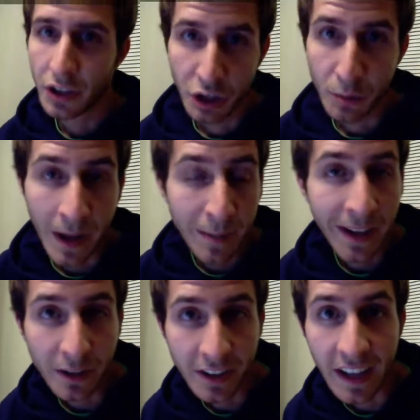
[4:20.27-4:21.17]
You may
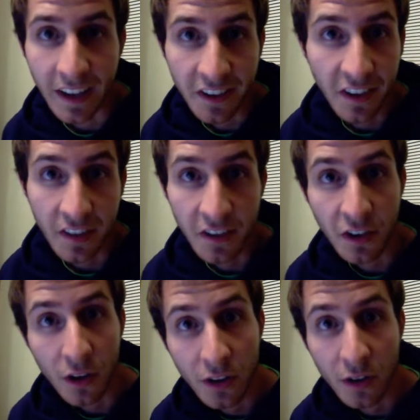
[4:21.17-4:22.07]
be able to guess that
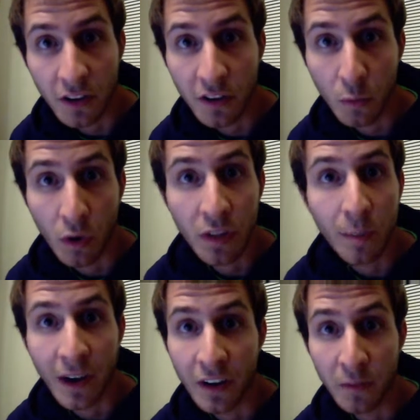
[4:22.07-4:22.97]
this article is worth
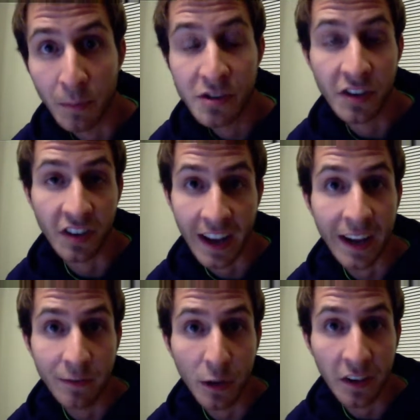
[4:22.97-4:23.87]
about as much as a
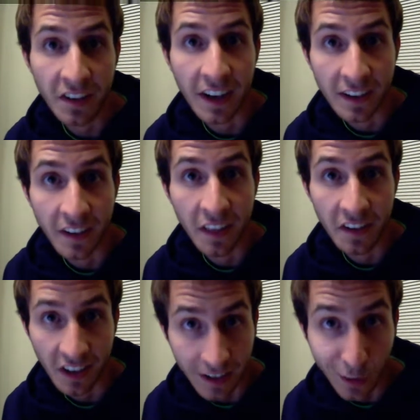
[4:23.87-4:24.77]
handful of sand in the
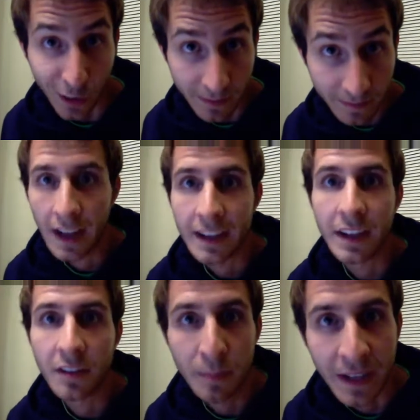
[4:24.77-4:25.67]
Sahara, and
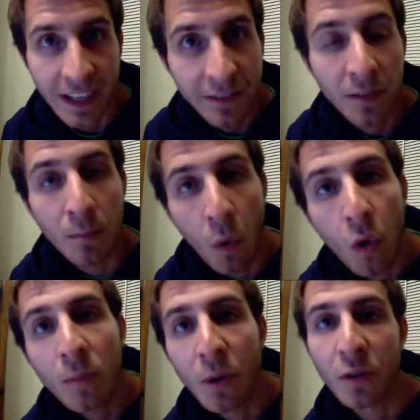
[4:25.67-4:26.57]
gives me even
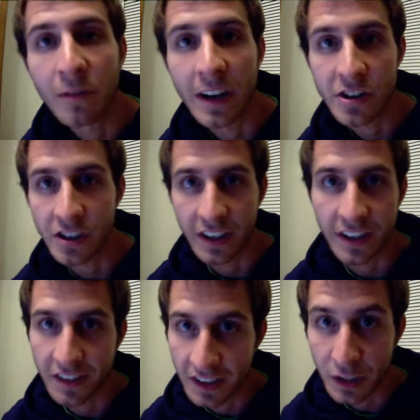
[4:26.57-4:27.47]
more motivation to
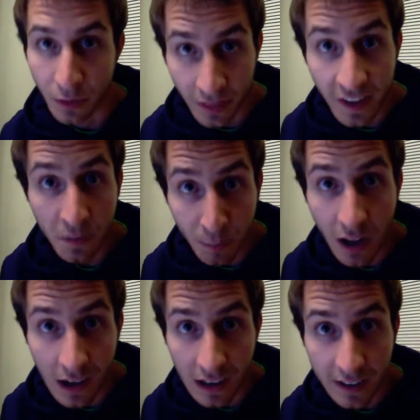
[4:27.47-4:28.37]
continue this
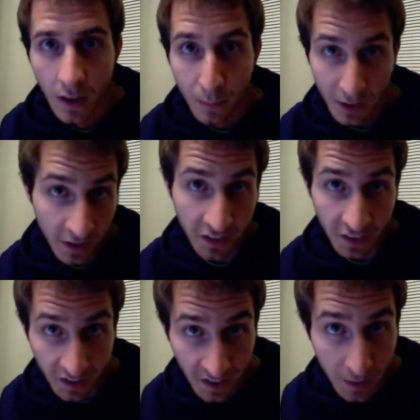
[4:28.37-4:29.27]
blog, because
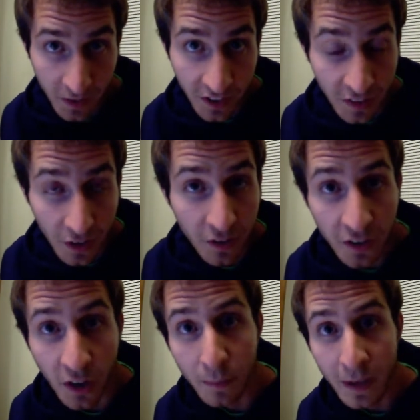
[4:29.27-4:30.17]
it seems that there are
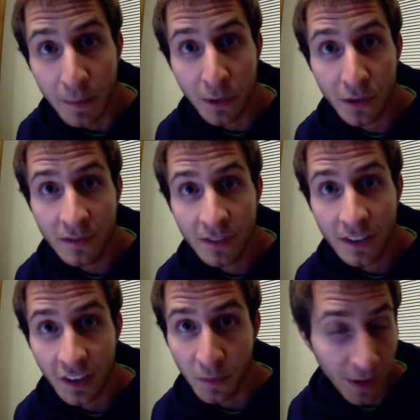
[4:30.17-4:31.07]
some people,
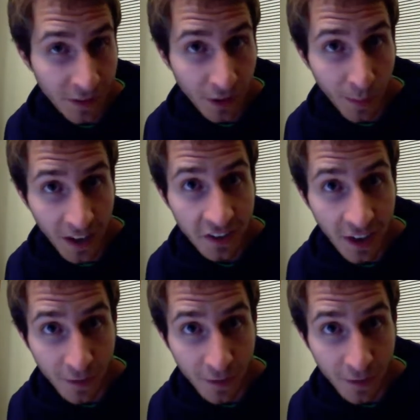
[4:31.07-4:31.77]
despite their best